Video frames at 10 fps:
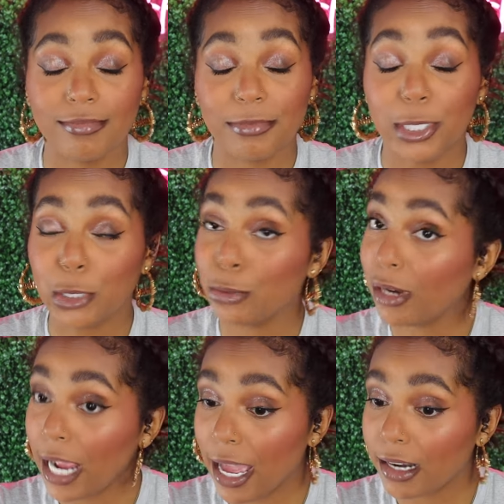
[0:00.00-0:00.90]
I'm gonna do
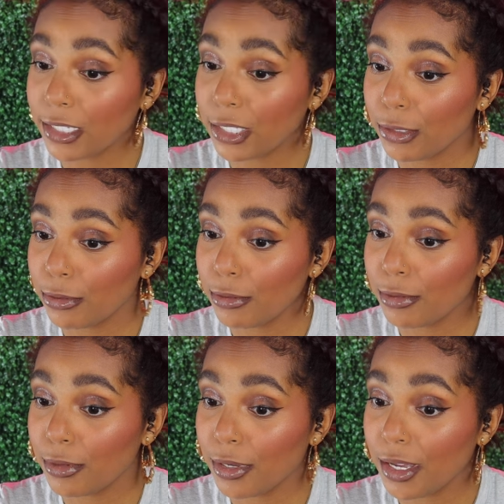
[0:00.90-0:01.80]
what I gotta do.
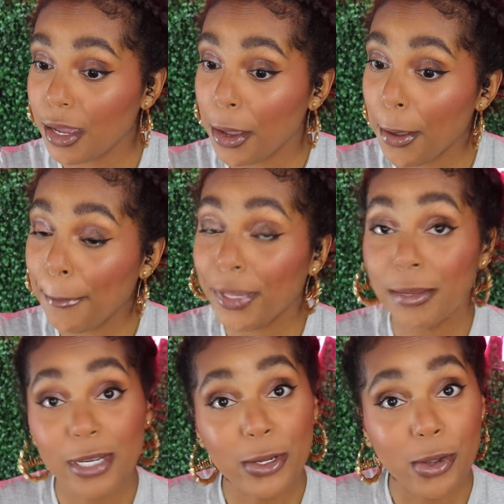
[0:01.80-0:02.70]
But let
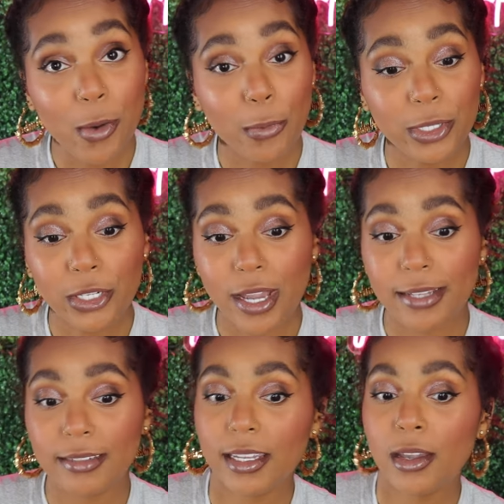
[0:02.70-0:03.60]
me know what you
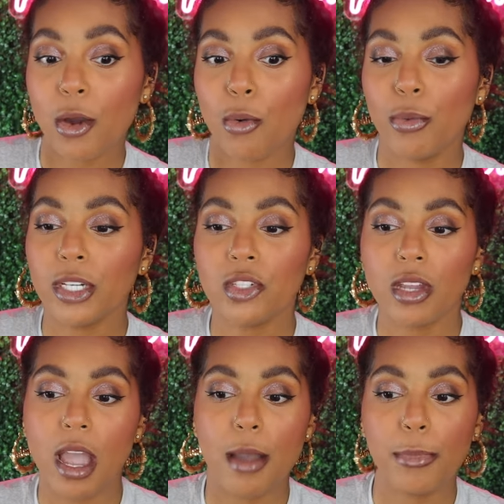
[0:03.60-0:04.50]
guys think. Which
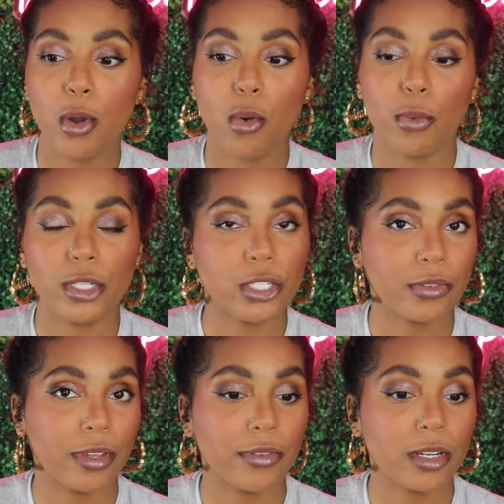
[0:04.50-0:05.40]
combo was your
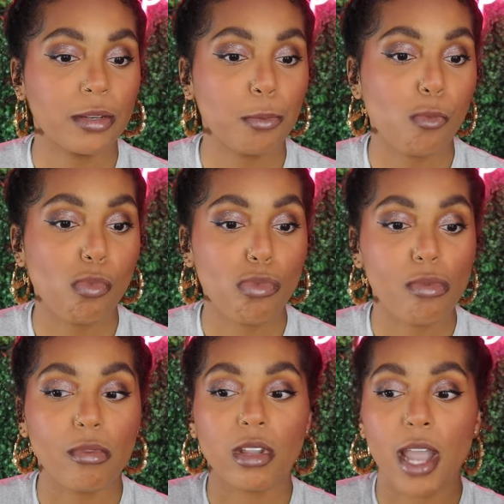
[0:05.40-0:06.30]
favorite?
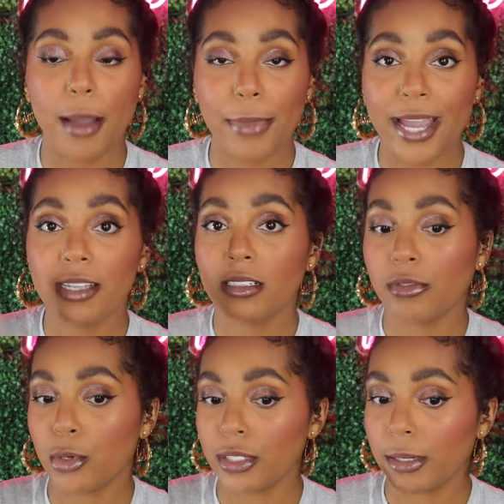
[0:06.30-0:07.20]
I'm biased.
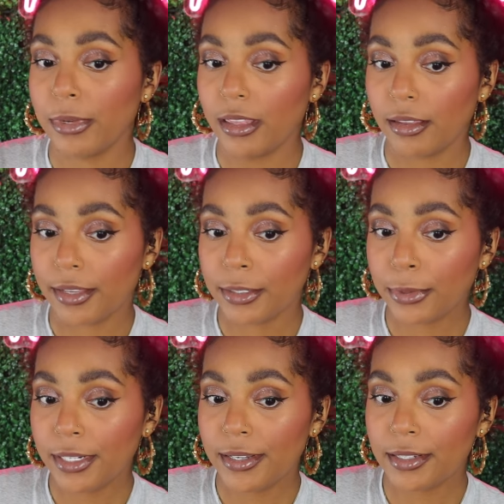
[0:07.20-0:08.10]
Of course, I'm gonna think this
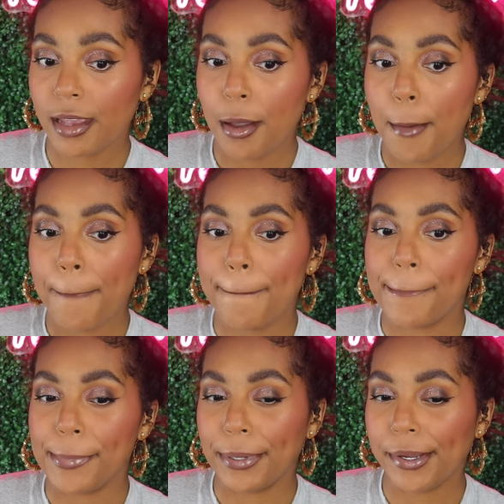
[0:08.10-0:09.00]
one is.
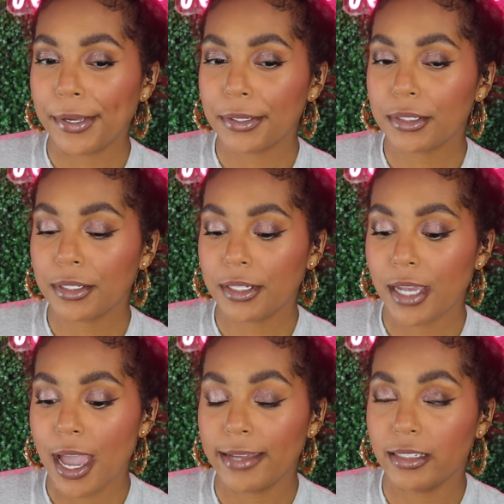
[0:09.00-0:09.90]
But
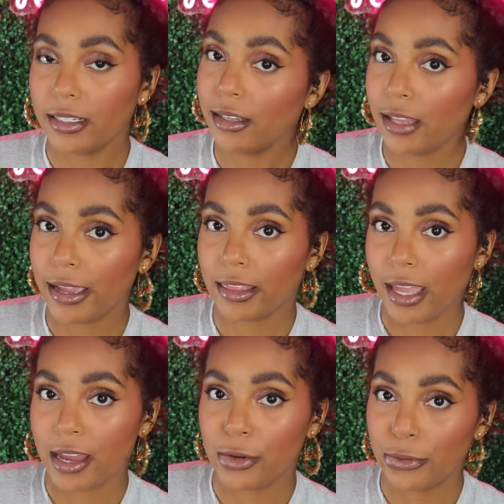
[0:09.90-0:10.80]
I did like
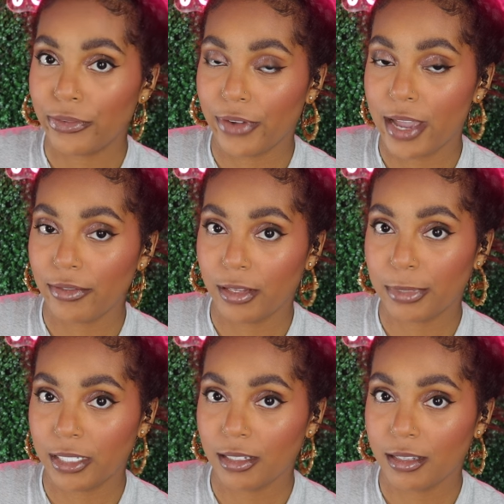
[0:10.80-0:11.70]
that Nude 5
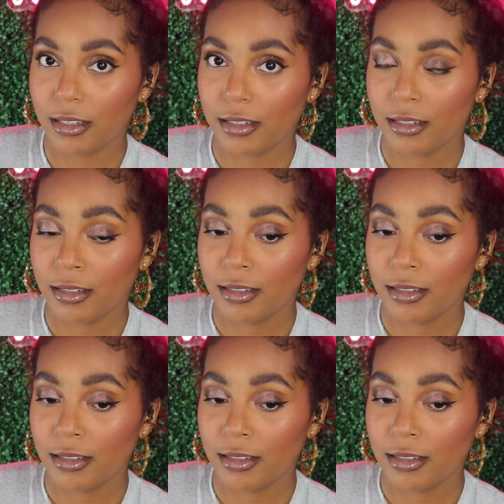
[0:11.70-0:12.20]
lipstick.